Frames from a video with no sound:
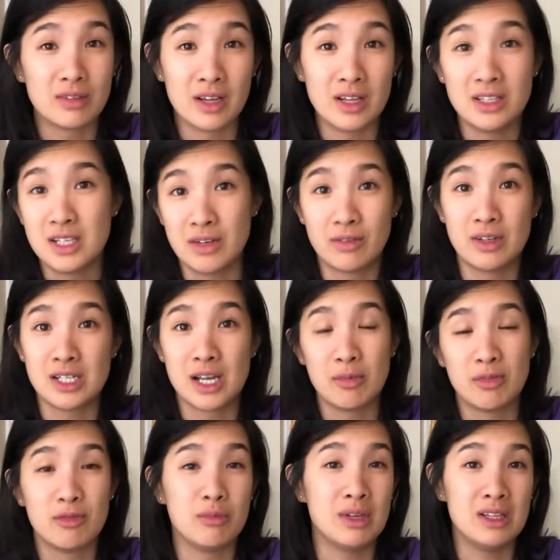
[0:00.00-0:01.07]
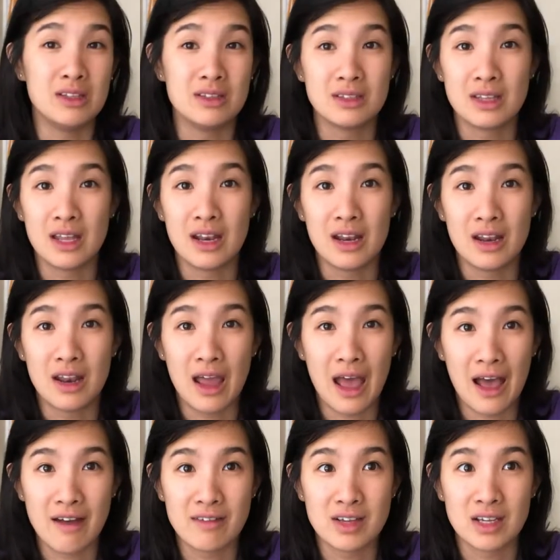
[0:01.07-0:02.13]
a different type of means than
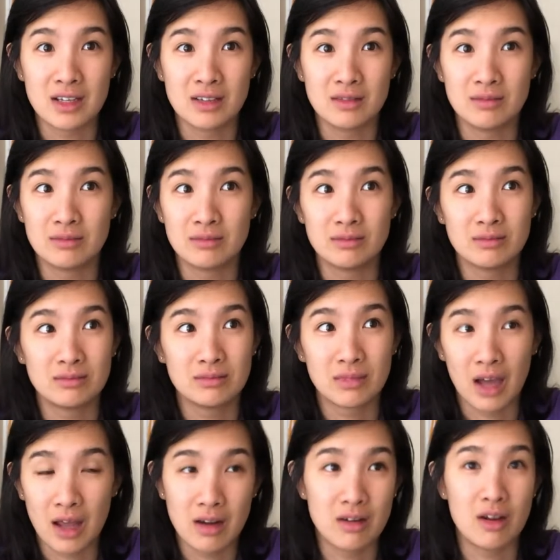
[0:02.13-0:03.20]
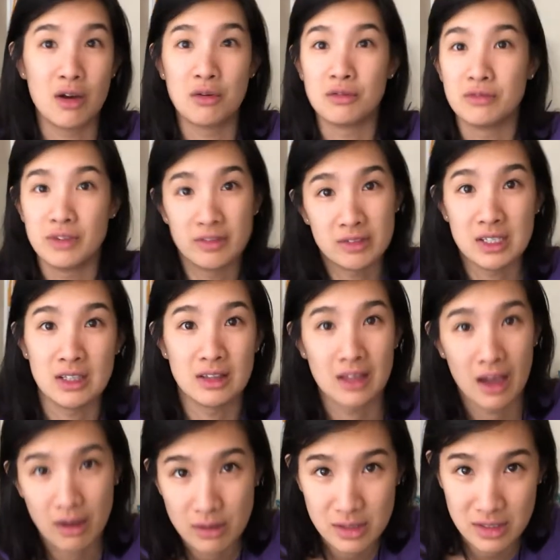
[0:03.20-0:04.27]
having, I don't know,
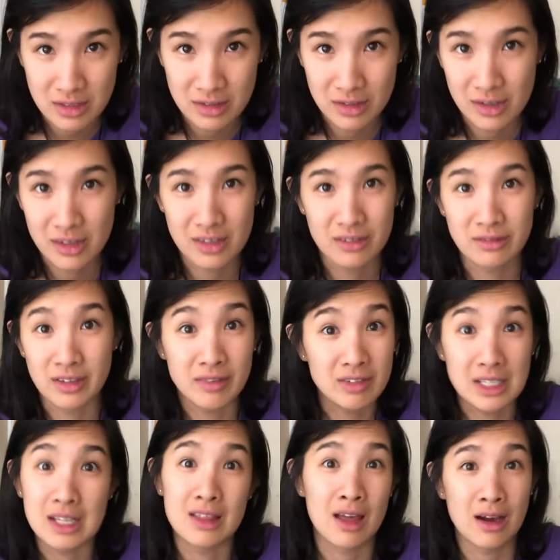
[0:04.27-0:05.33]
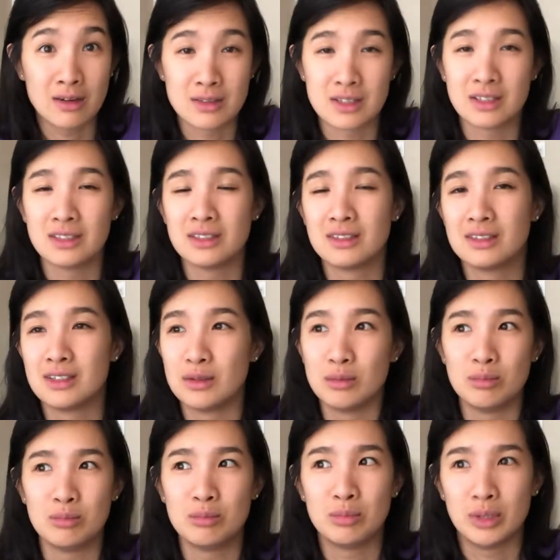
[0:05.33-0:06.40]
15,000 or 50,000 to
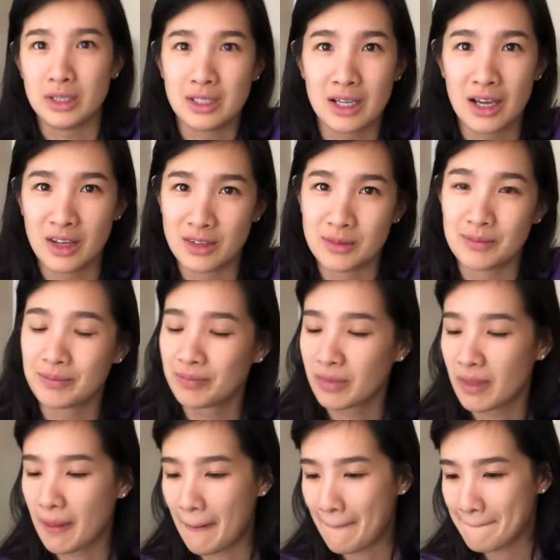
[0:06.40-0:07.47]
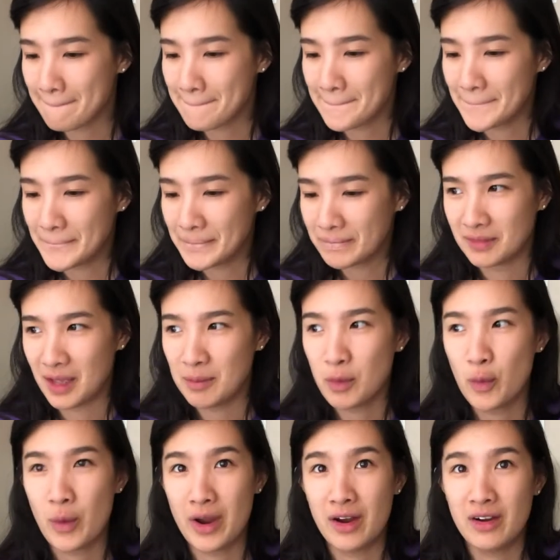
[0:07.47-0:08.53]
put down. I'm
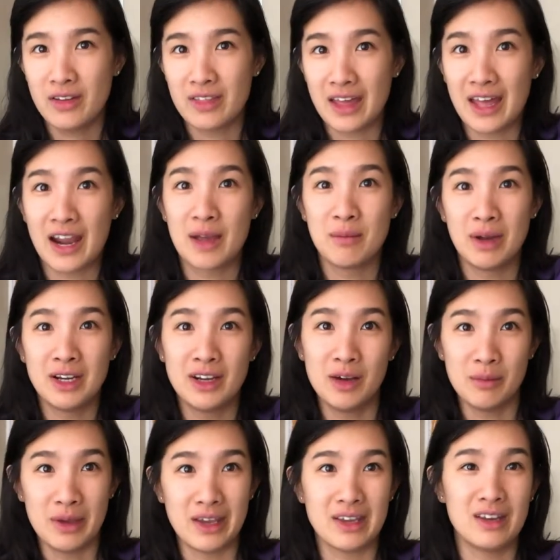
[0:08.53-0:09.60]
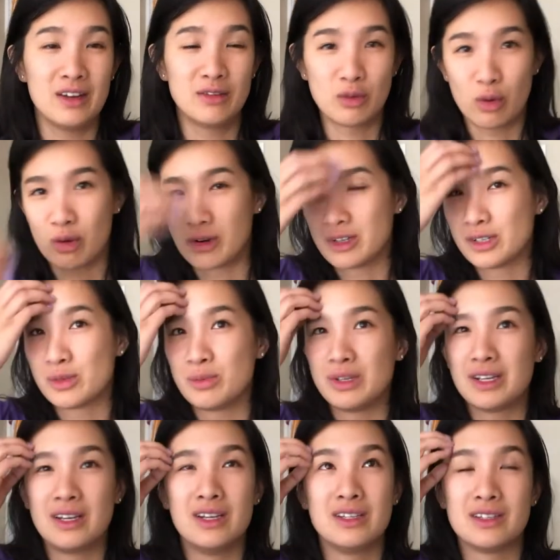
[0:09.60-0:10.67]
aware that I might not make it, of course,
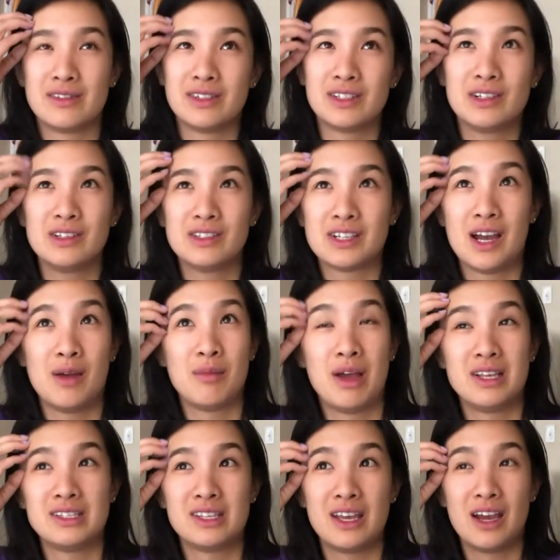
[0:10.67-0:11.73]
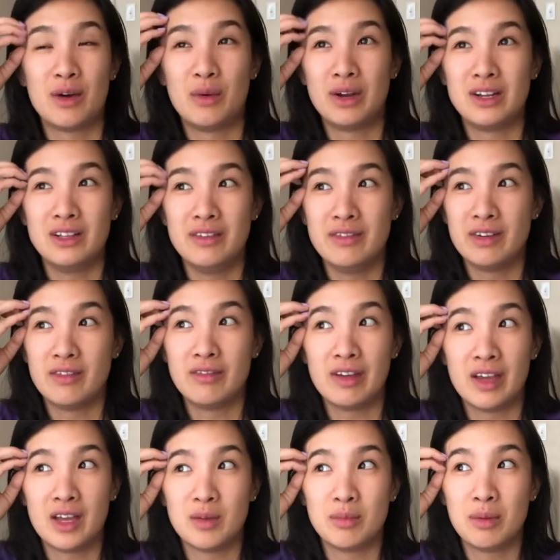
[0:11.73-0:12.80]
because every single time I say I want to live in a
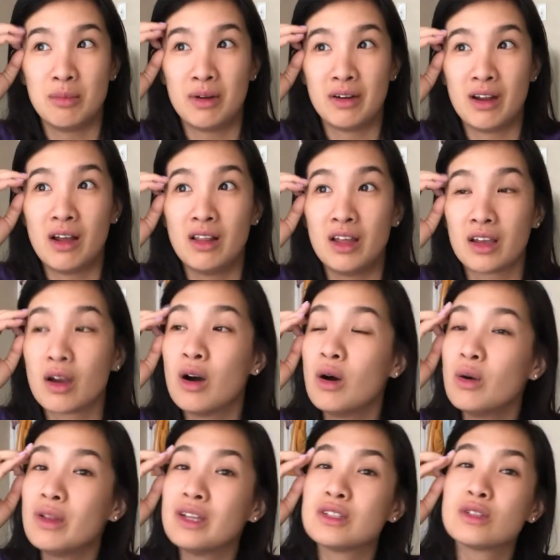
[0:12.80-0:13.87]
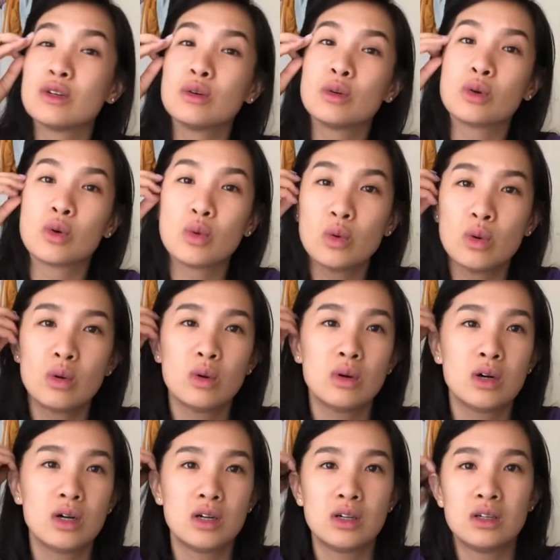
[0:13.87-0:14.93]
van, people are not like, oh, that's so
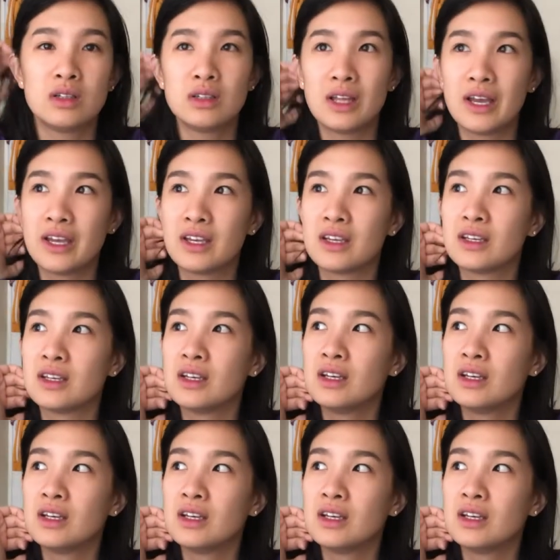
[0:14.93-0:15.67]
cool, like,